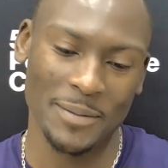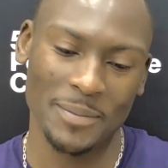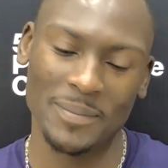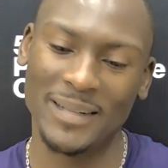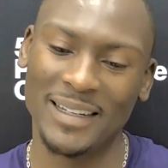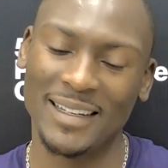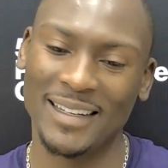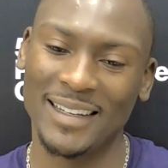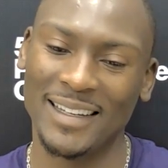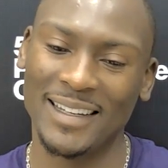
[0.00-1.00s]
but
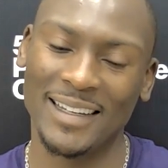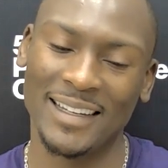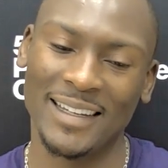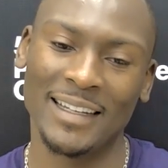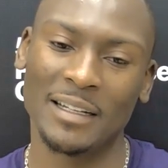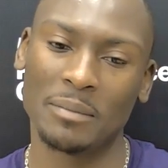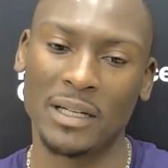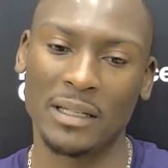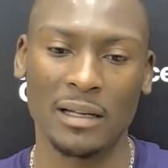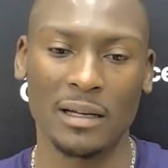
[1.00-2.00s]
uh,
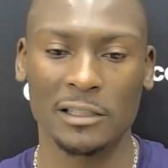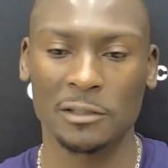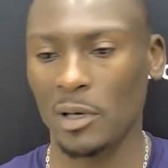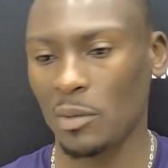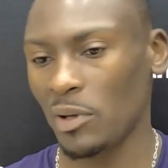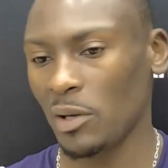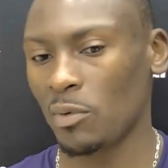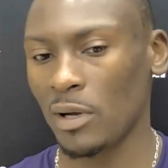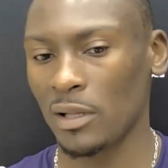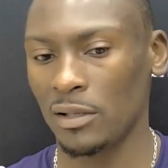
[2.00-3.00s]
but no, it's my big brother.